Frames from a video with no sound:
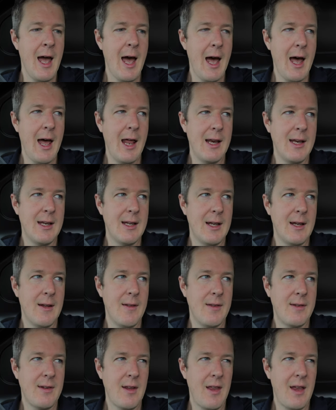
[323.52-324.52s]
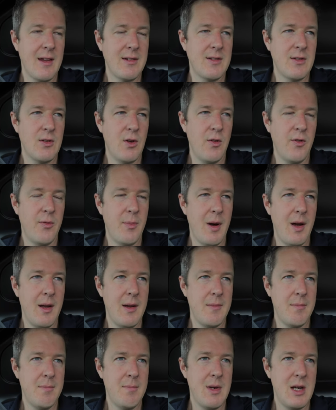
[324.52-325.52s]
And so that's sort of
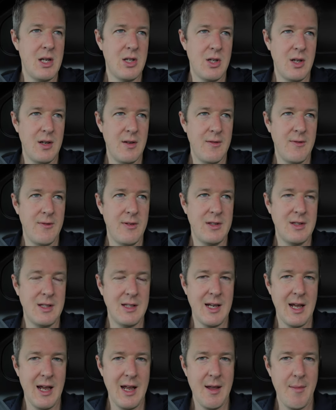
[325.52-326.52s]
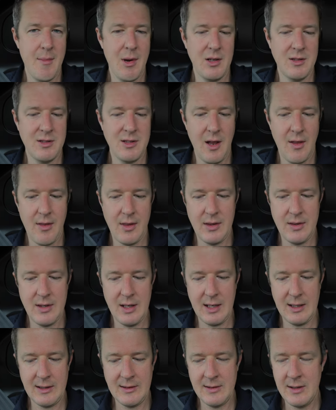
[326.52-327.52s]
my mission for today, amongst other
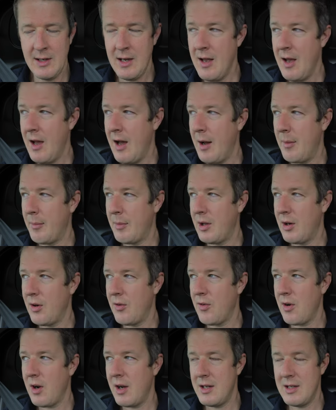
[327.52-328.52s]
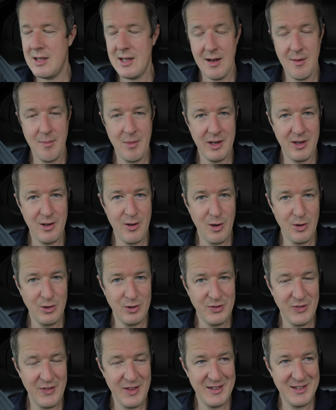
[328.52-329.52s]
things. I'm going to write down my
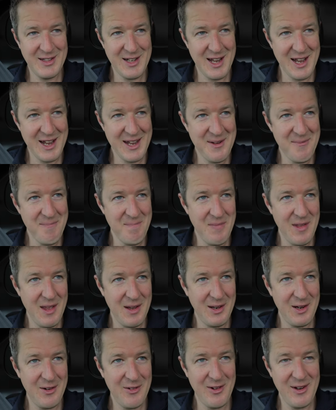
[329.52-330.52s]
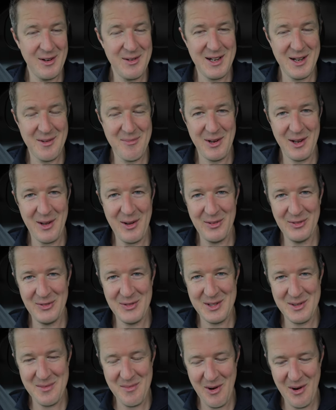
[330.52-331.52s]
goals for the day. I'm going to write down my goals
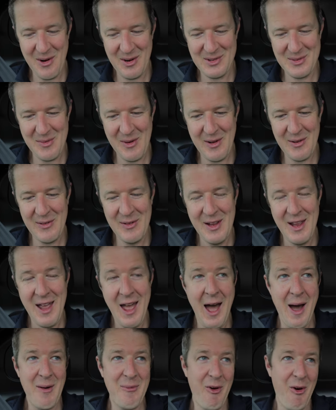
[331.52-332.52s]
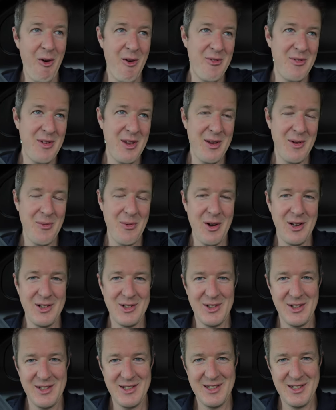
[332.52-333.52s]
for tomorrow as well. And we'll review what I
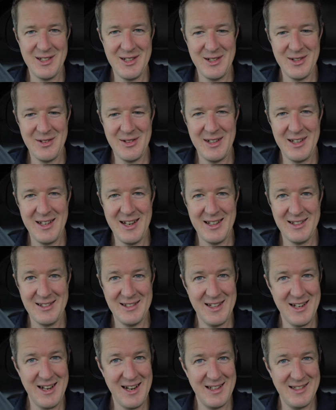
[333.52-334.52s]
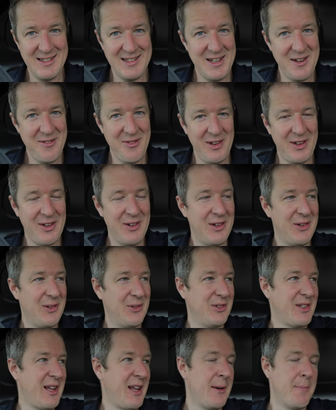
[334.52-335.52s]
tried to do yesterday and see if I got it
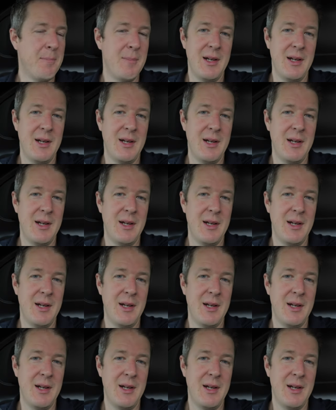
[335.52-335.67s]
all done.